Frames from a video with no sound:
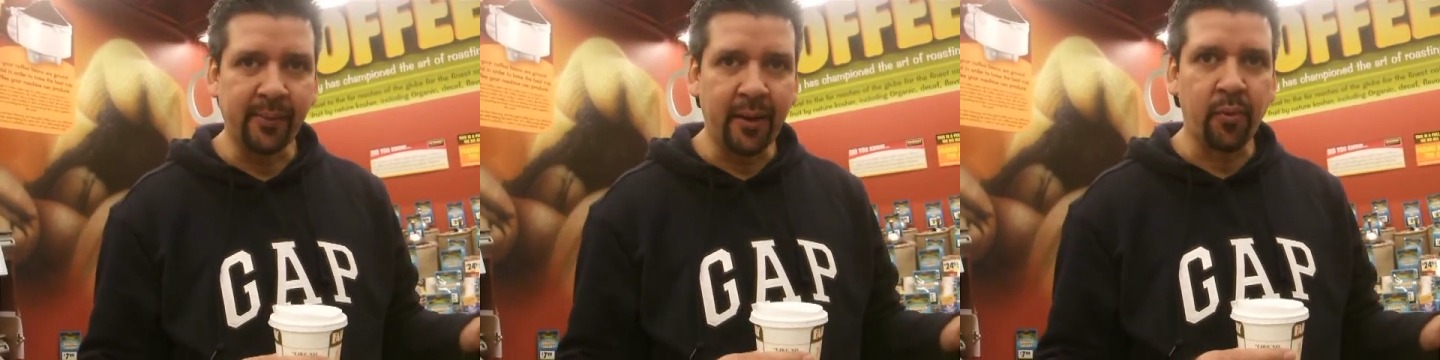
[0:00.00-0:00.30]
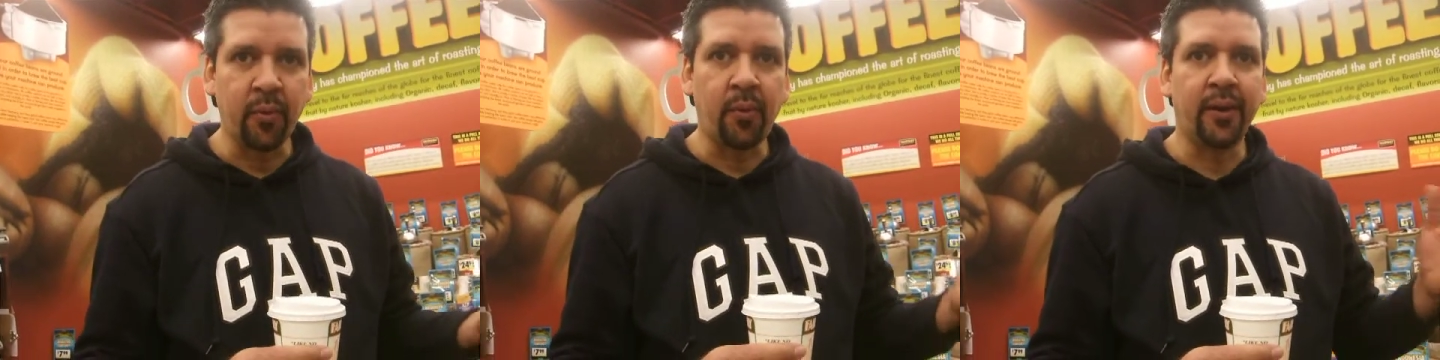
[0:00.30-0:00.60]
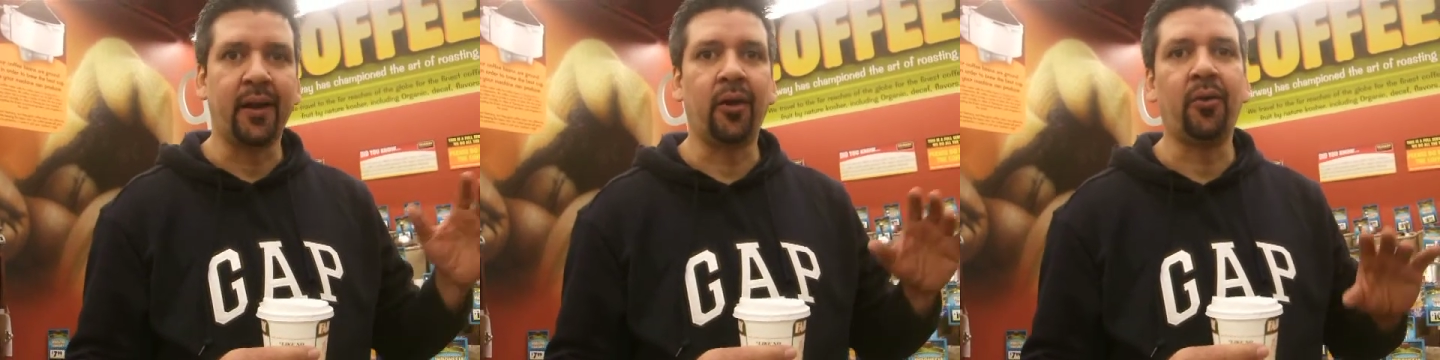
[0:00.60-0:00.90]
Maybe we
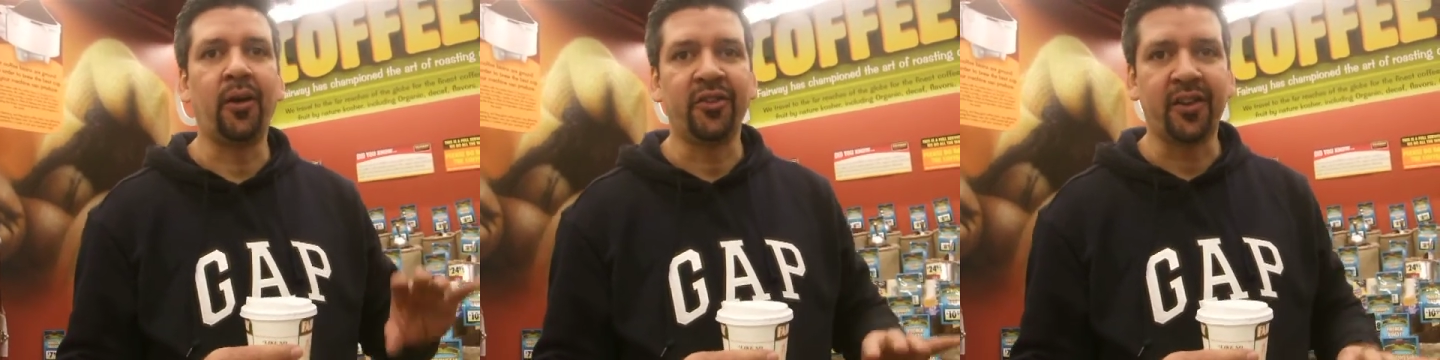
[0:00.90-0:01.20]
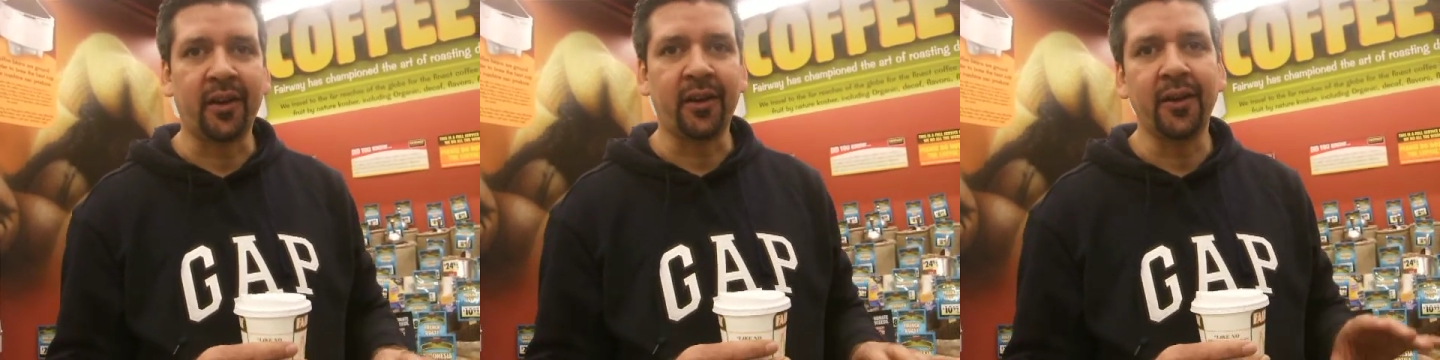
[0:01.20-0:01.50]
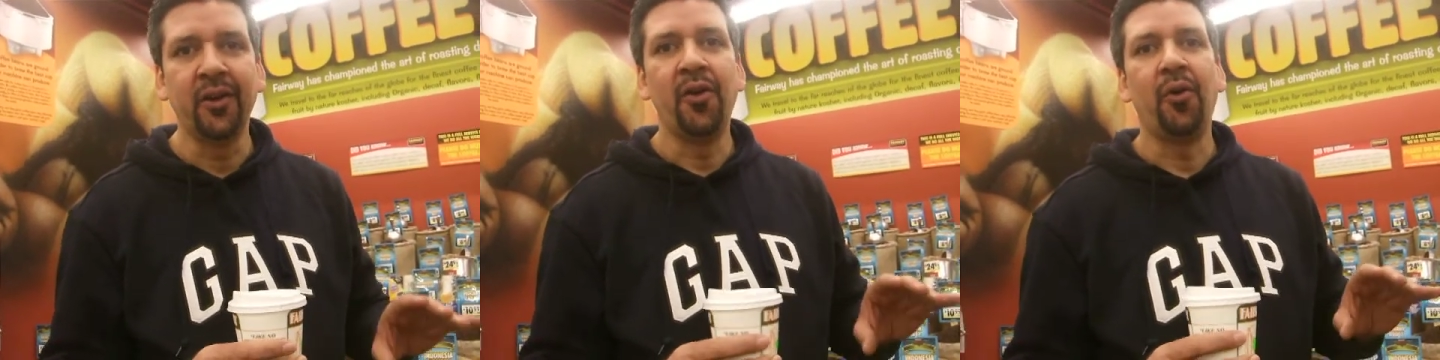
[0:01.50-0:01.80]
want a low acidity
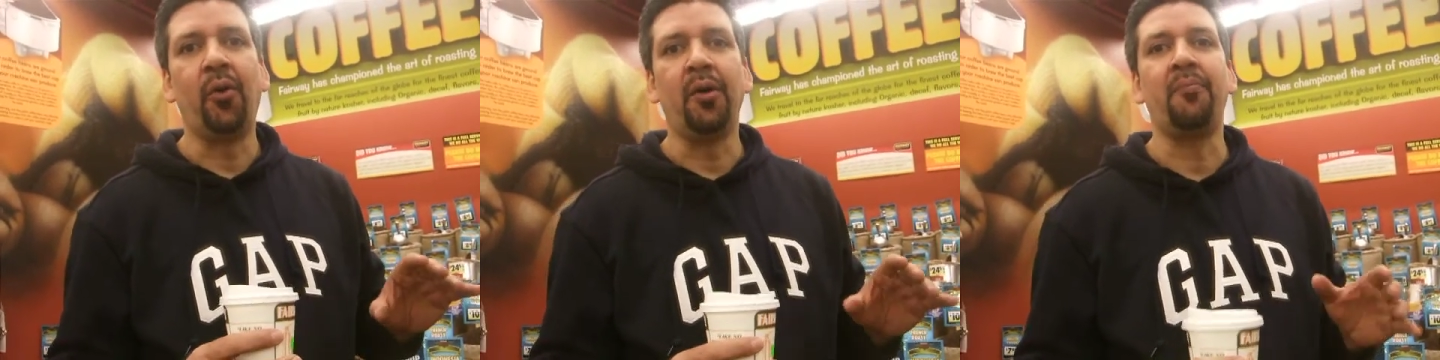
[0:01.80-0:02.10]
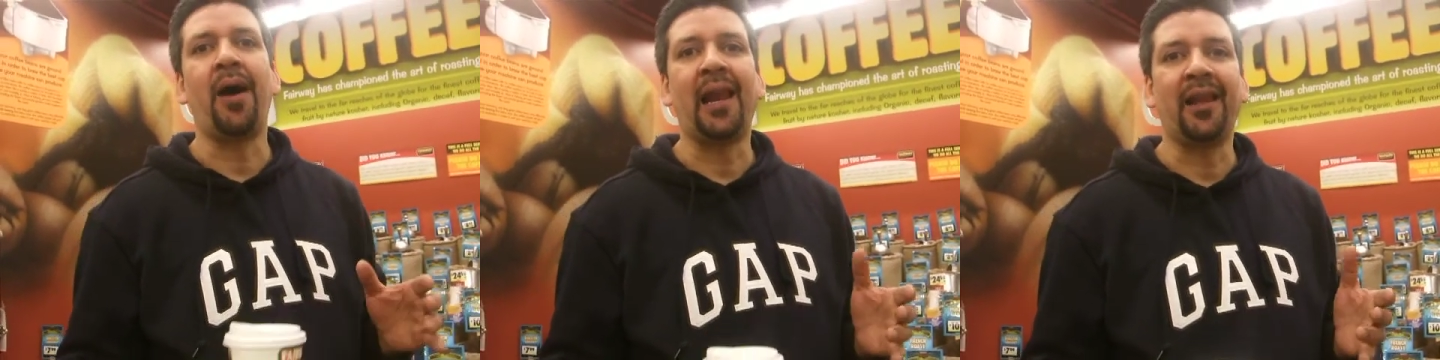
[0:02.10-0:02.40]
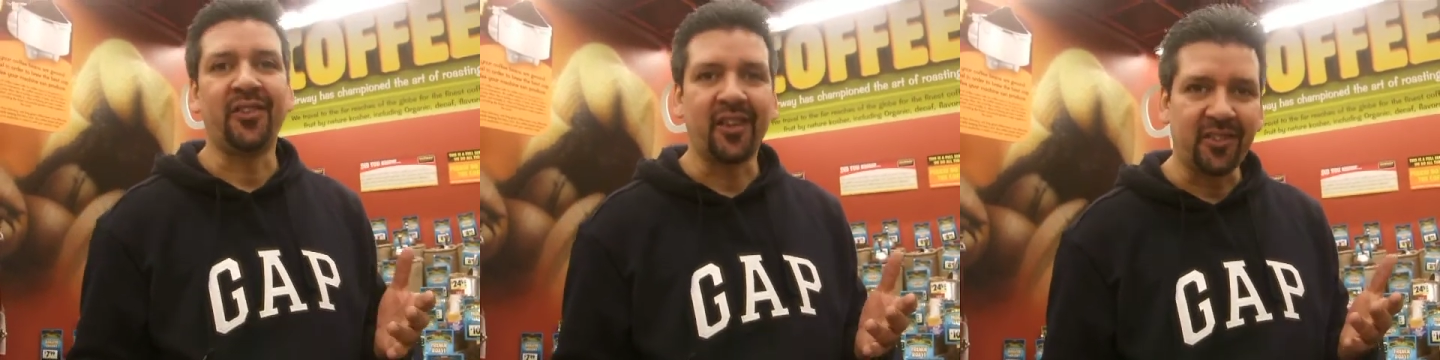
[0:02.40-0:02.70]
or a
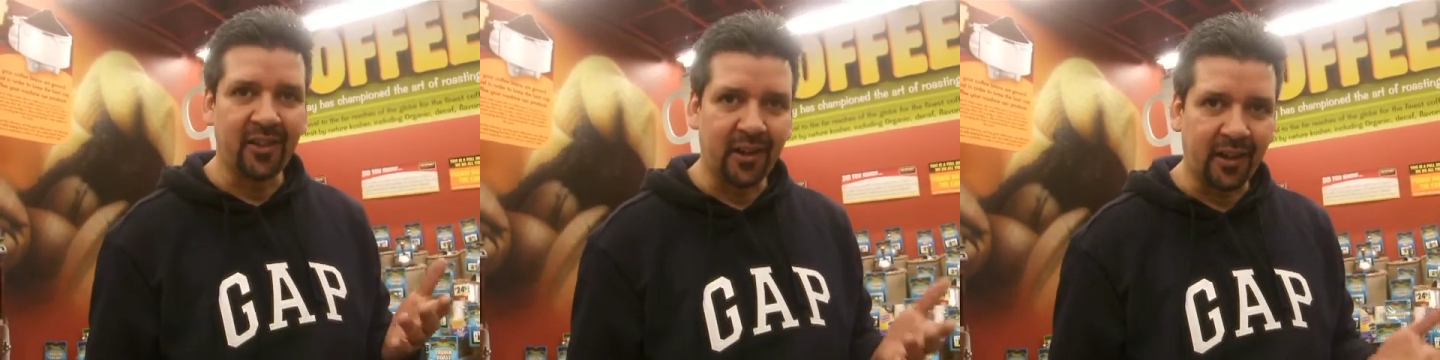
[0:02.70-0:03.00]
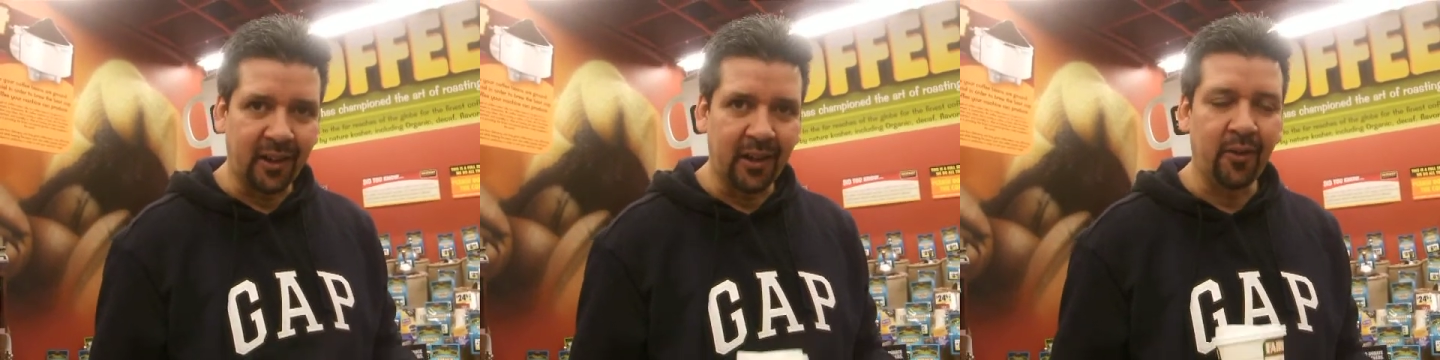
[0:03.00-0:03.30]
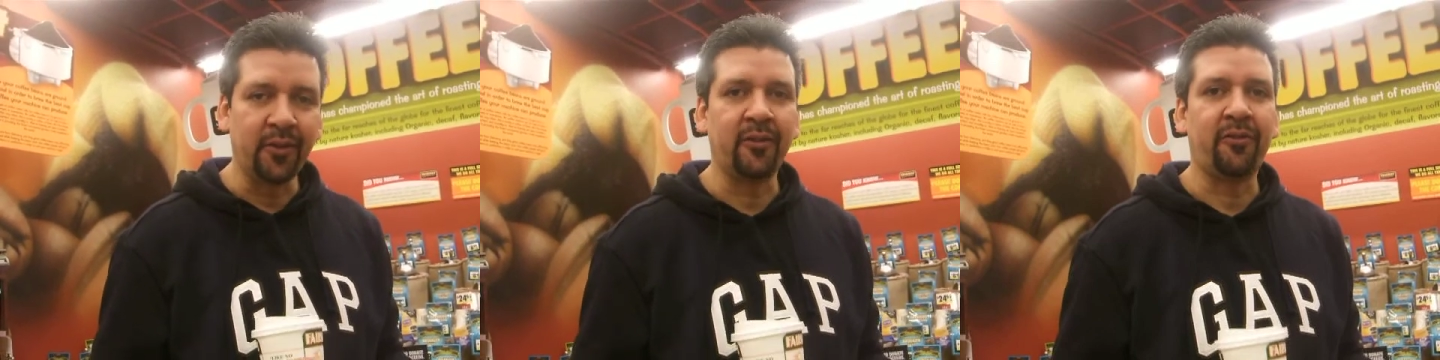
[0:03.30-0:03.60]
balanced acidity
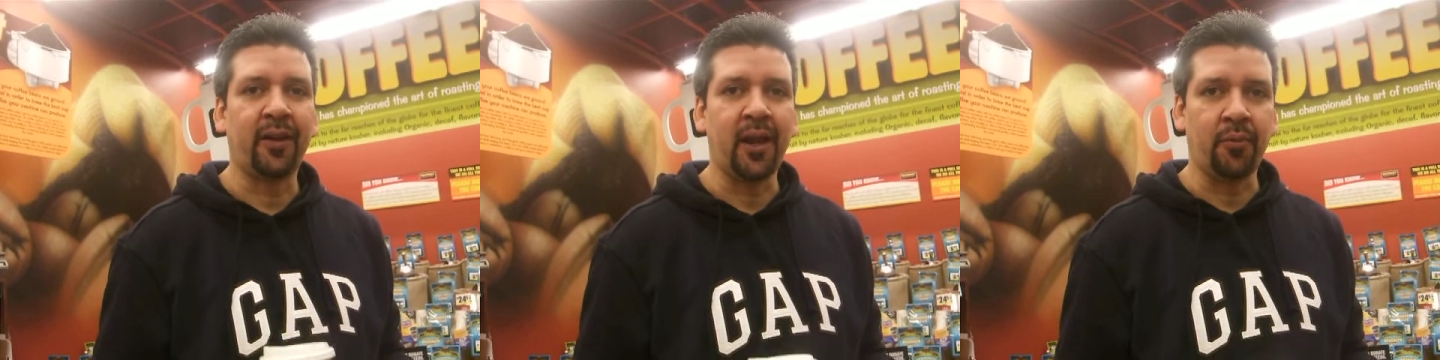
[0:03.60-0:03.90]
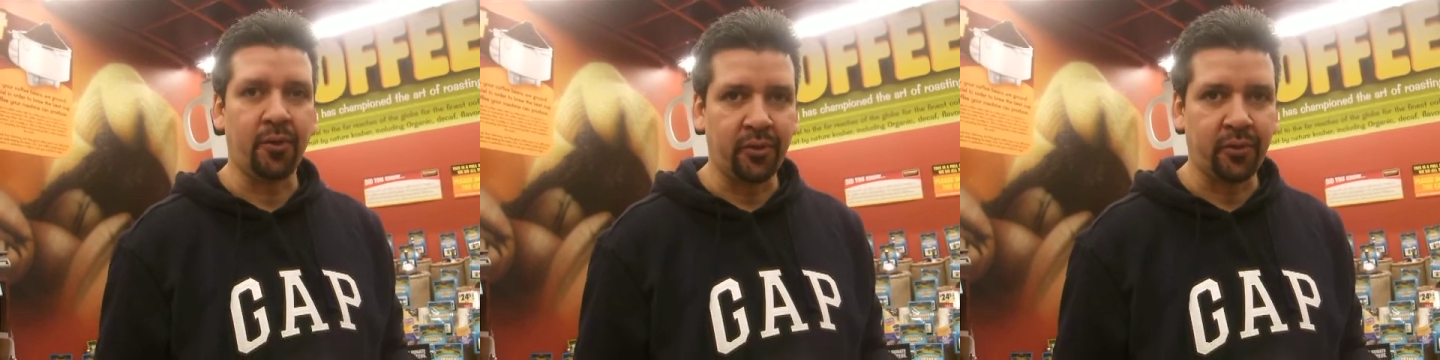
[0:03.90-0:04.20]
of the flavor.